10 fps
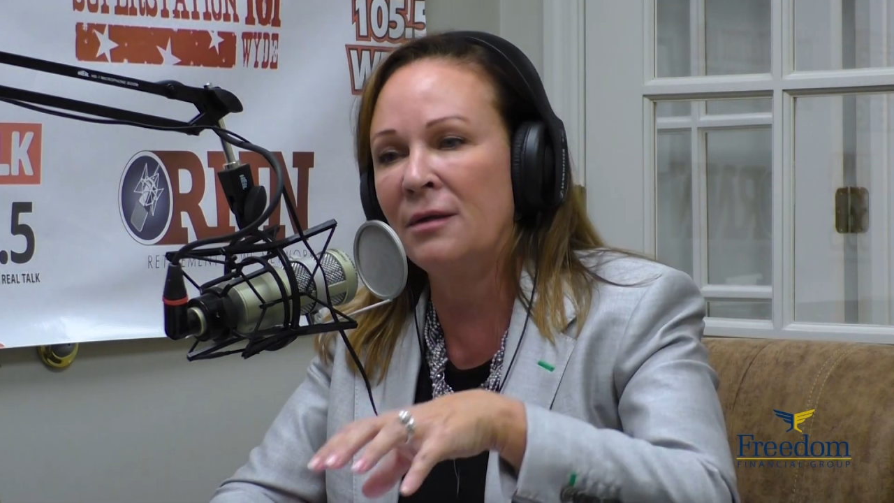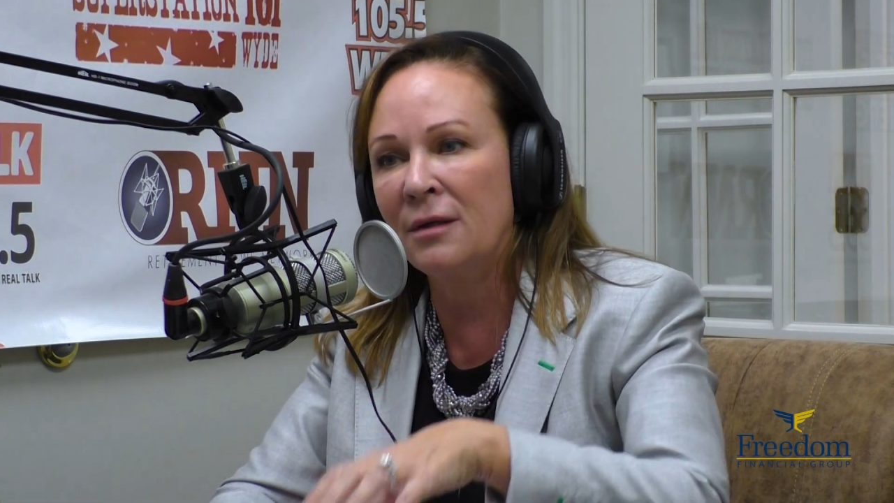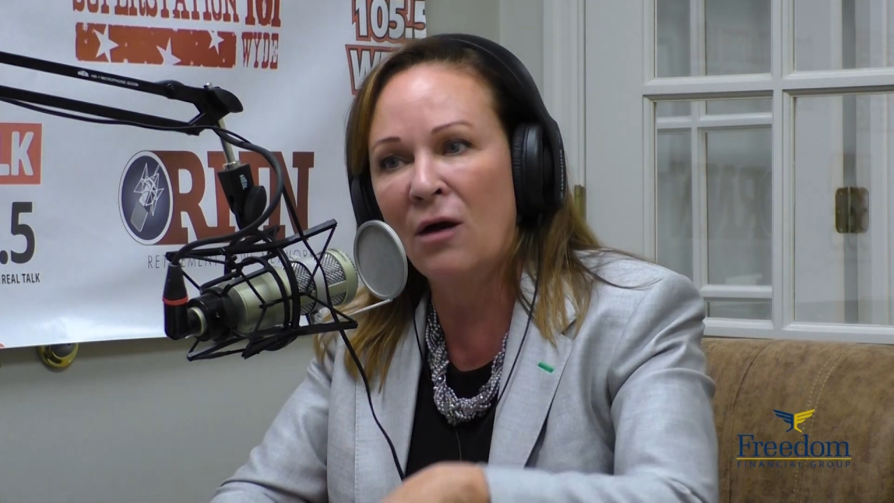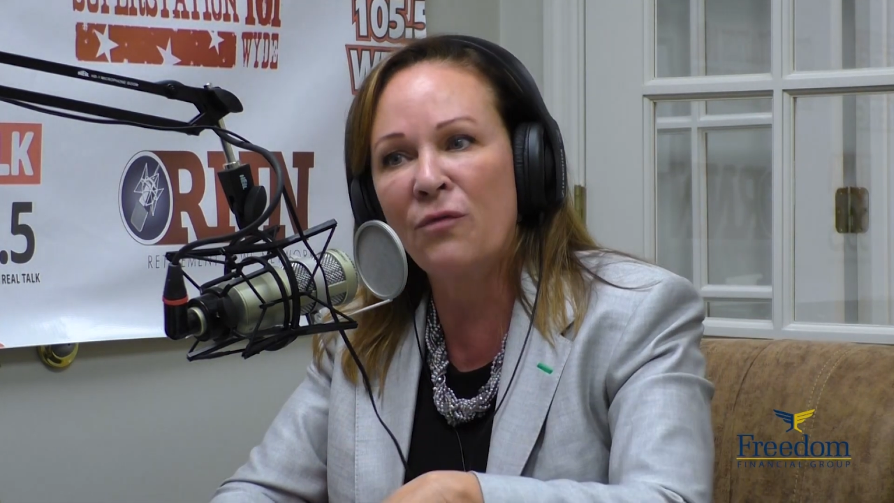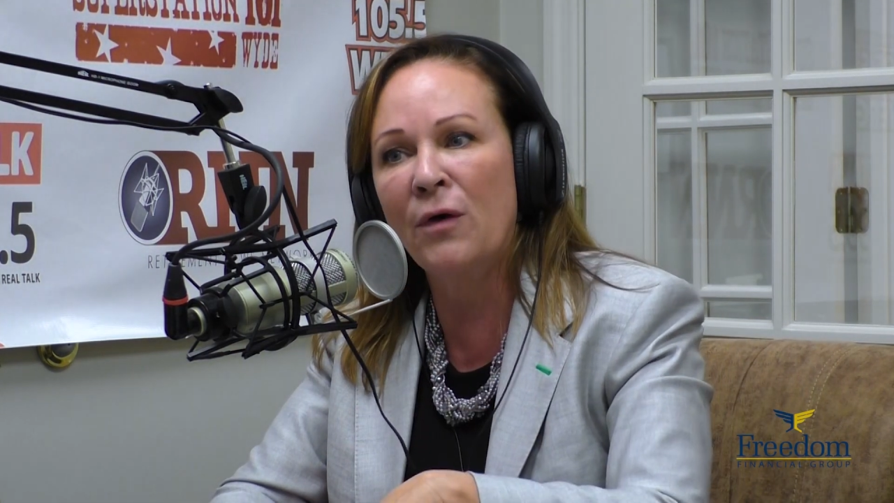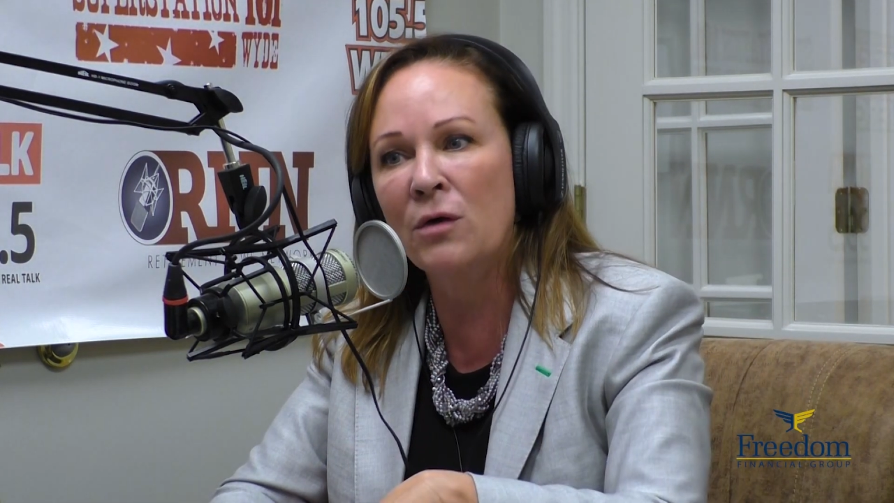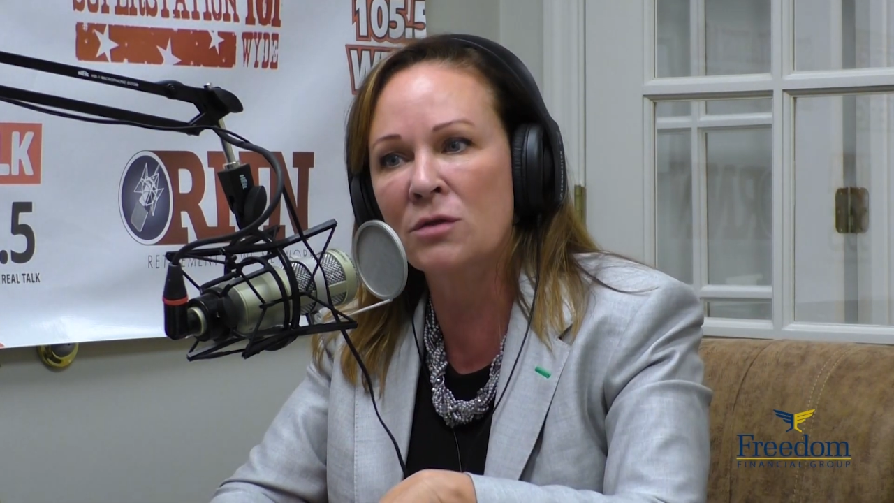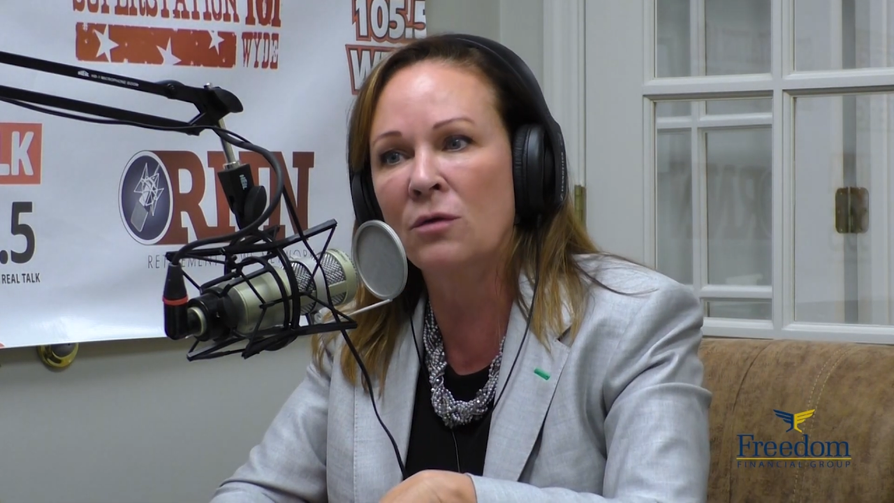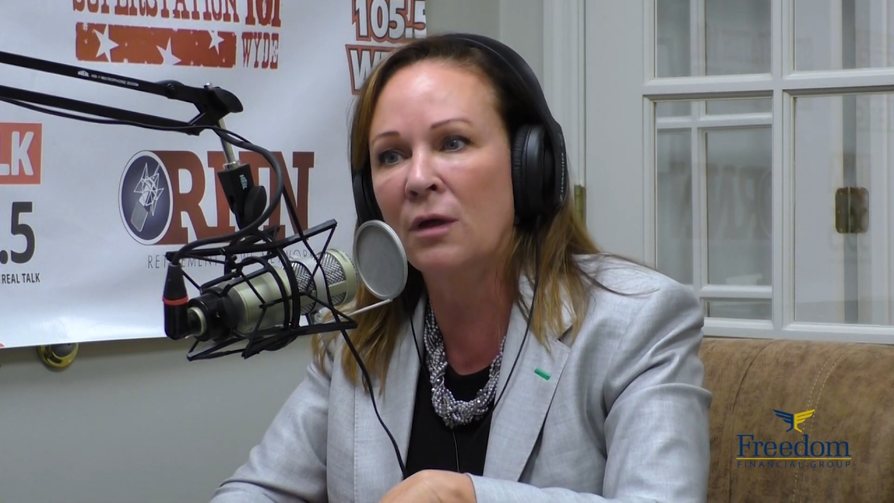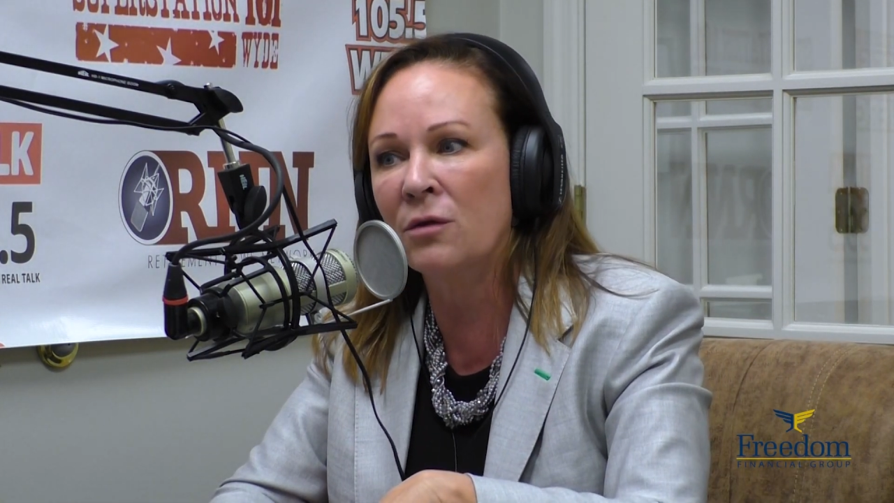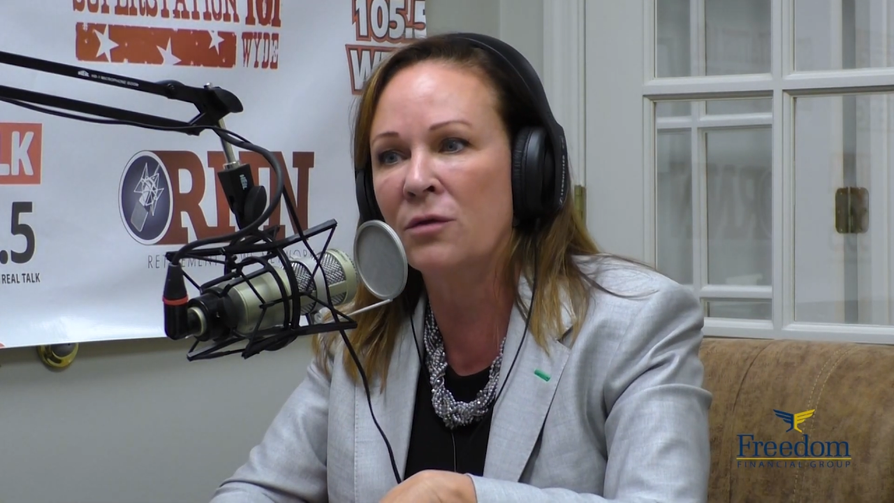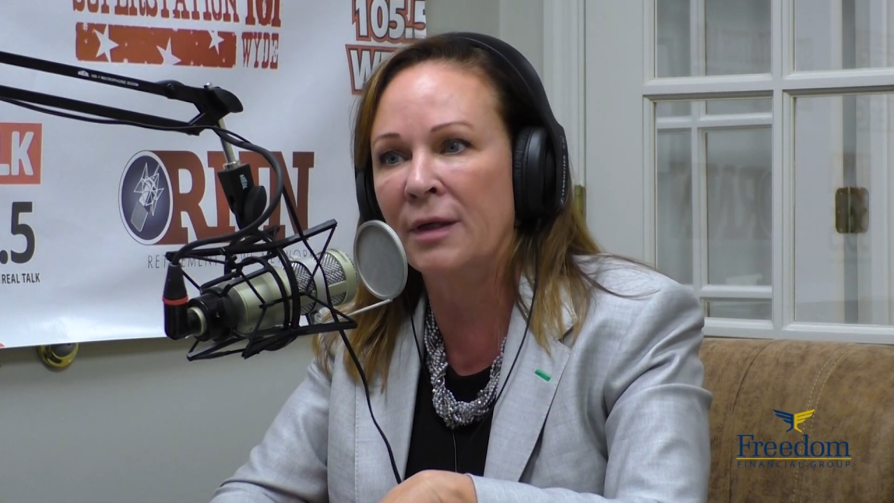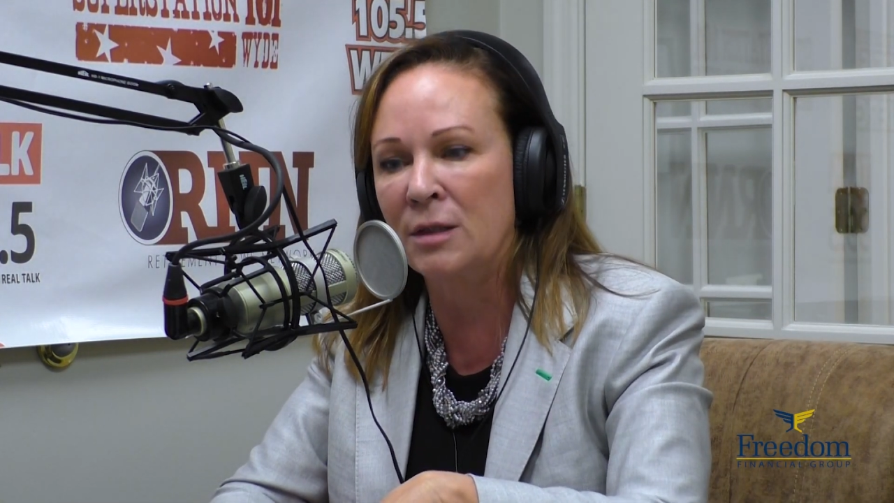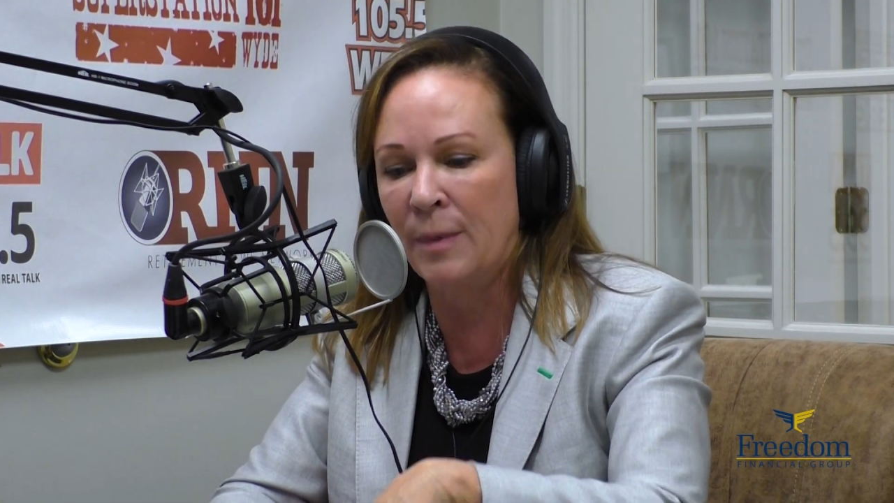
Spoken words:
now focus on other things.